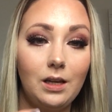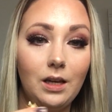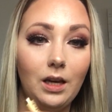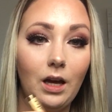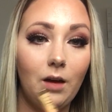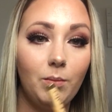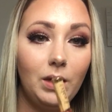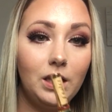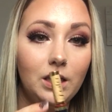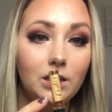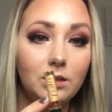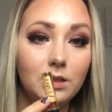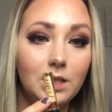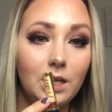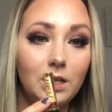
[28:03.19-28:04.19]
I have my
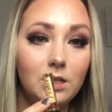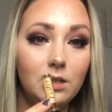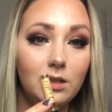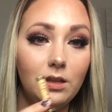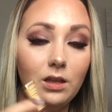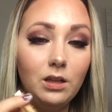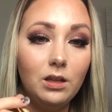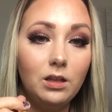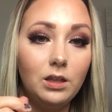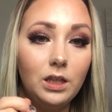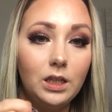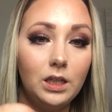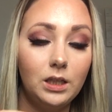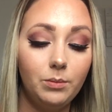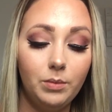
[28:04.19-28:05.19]
little tester thing on
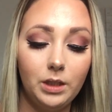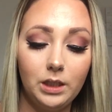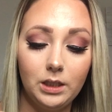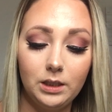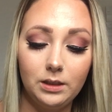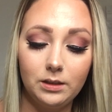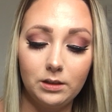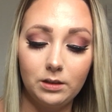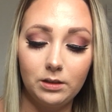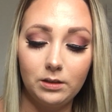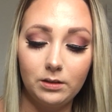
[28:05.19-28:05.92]
there, but